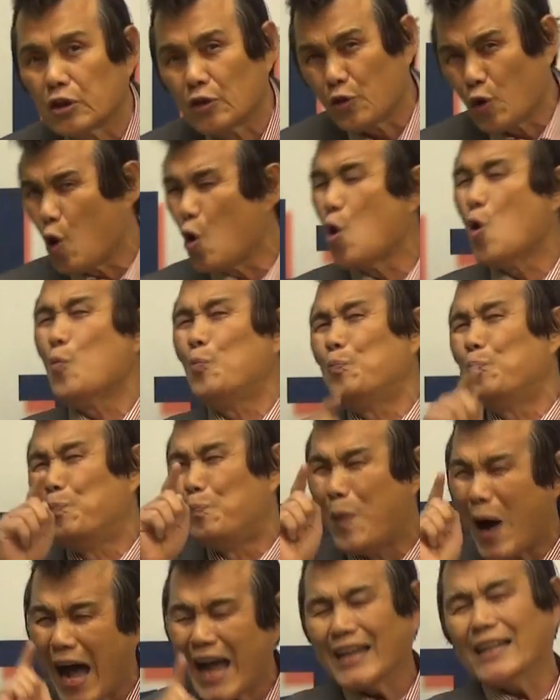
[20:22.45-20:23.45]

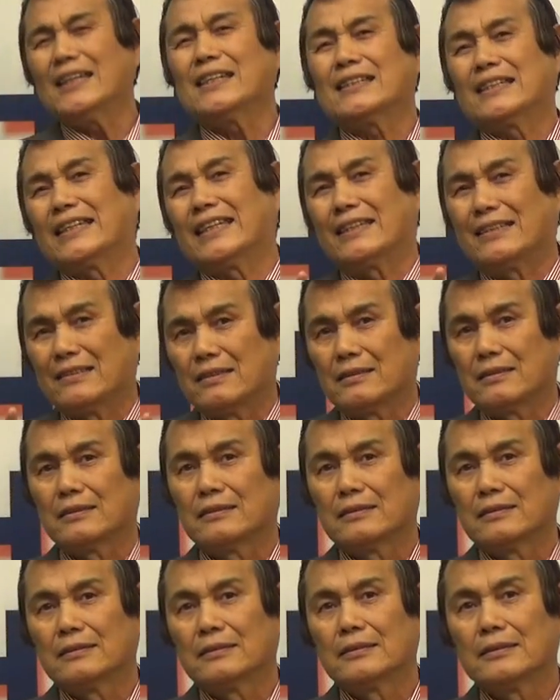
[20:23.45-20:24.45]
Nobody
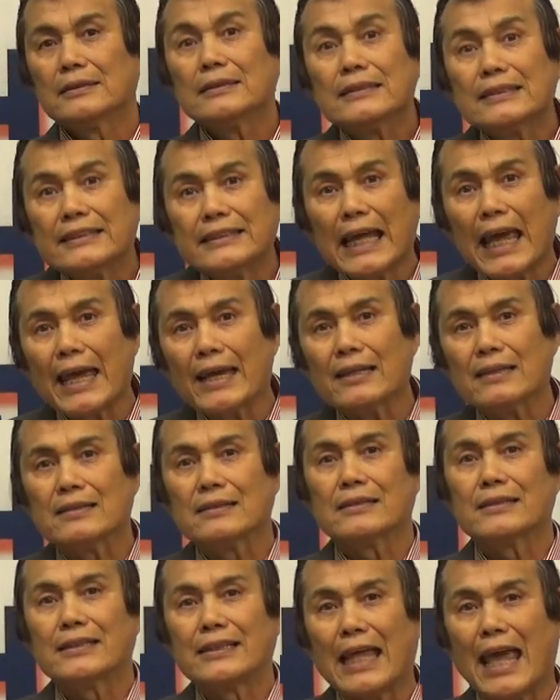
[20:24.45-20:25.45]
said
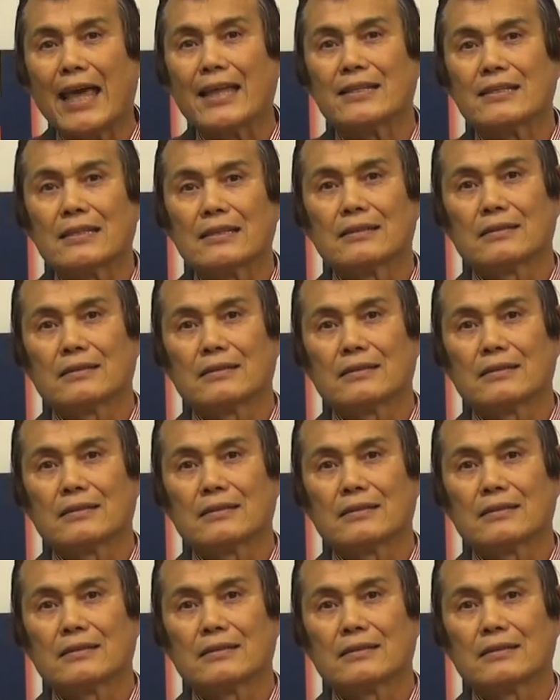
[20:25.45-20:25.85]
that